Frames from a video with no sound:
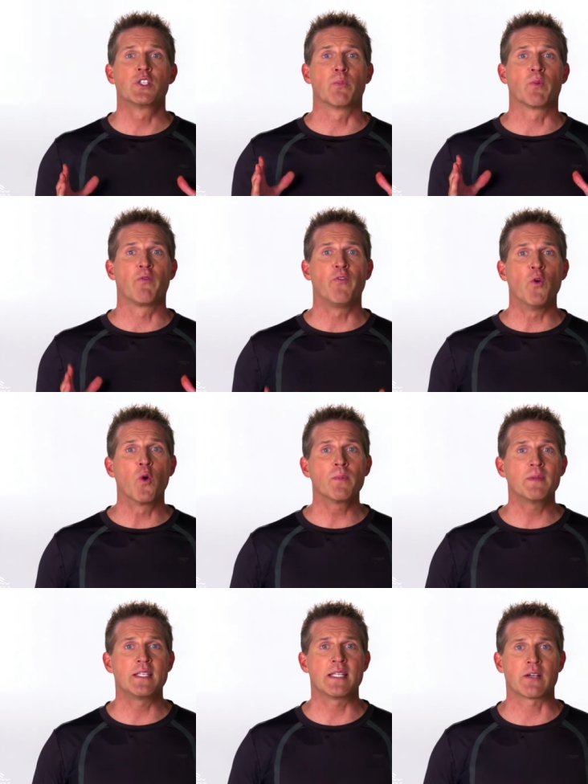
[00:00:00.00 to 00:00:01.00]
To
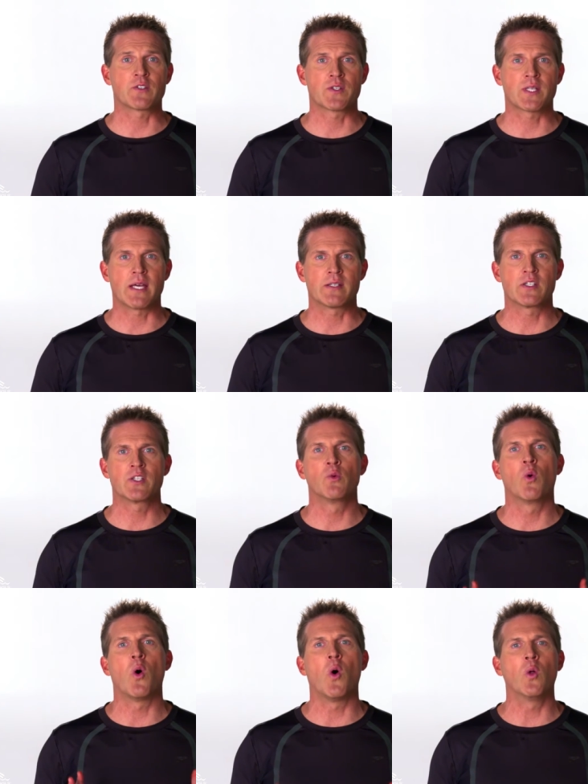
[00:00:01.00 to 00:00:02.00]
perform these exercises, you
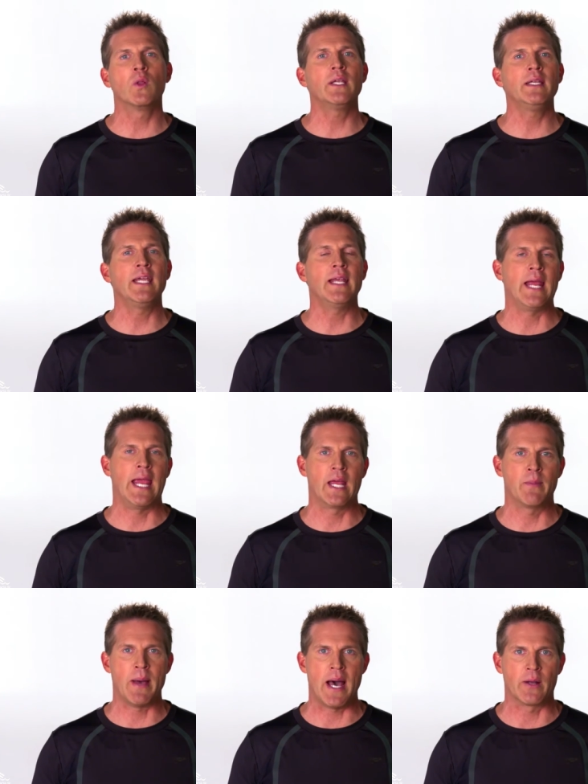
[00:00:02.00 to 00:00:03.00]
will only need
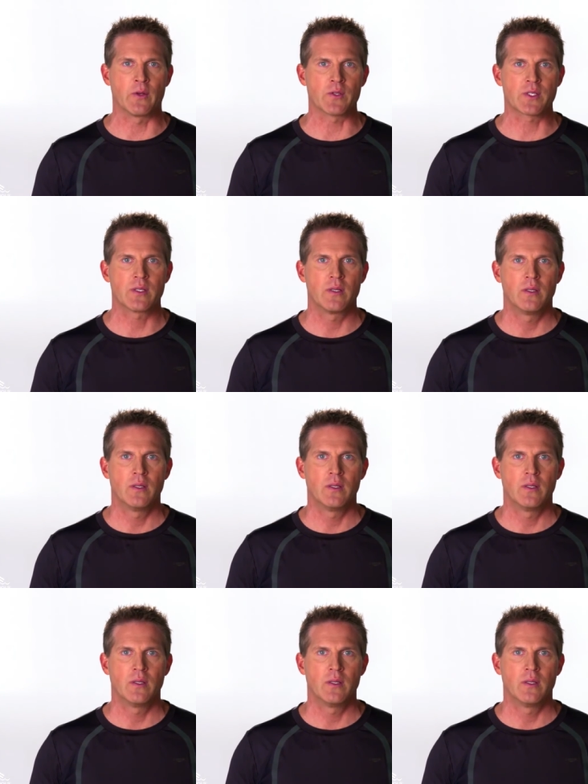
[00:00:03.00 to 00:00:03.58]
hand paddles.